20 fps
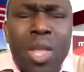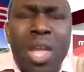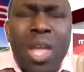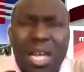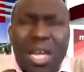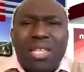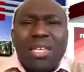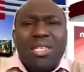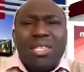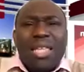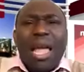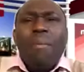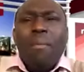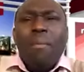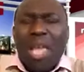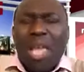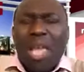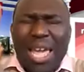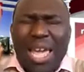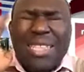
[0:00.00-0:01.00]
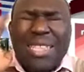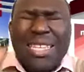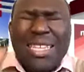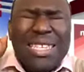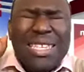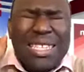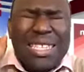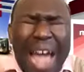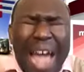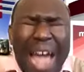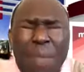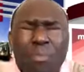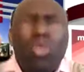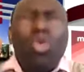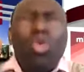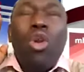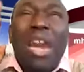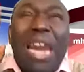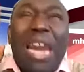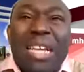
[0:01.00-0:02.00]
It is time to
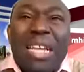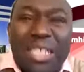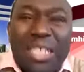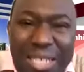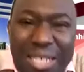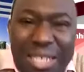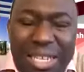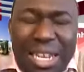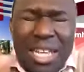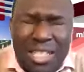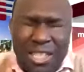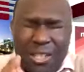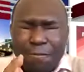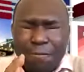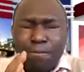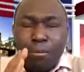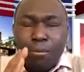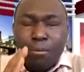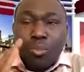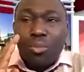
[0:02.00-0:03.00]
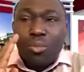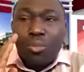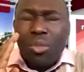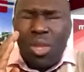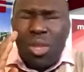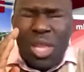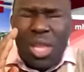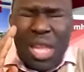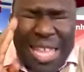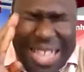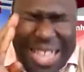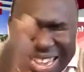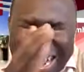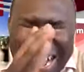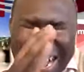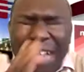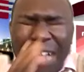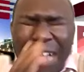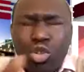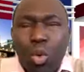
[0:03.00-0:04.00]
legislate. We
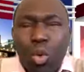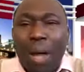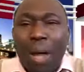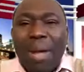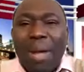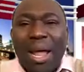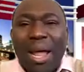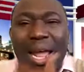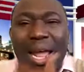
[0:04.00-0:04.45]
don't